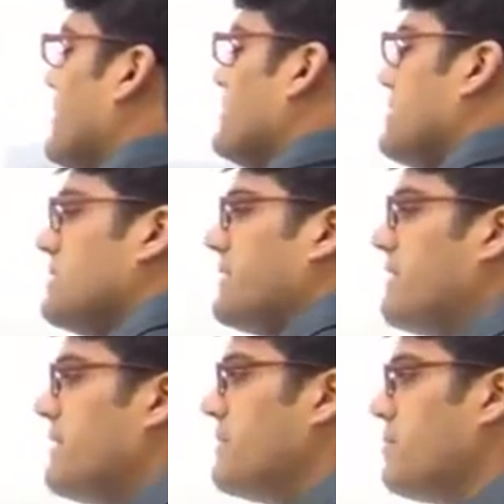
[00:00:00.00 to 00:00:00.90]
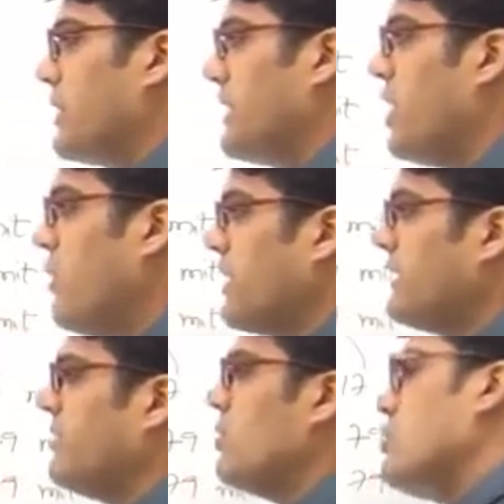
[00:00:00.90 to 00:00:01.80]
so it is very very important now what
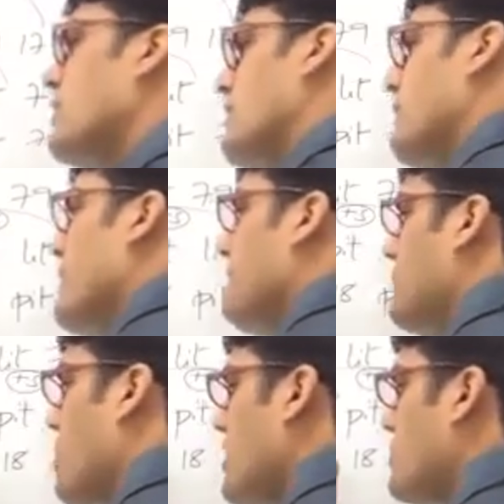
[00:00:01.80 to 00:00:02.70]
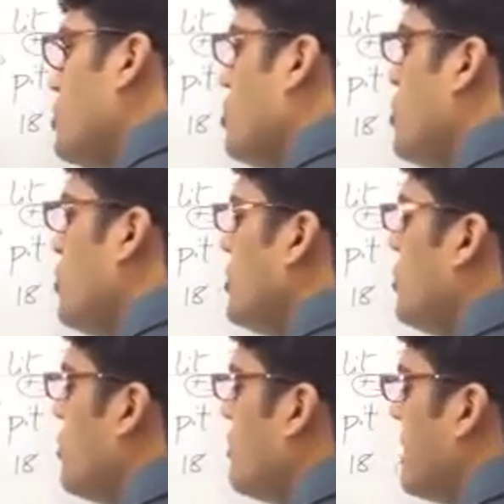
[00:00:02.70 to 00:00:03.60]
did you do we have brought two new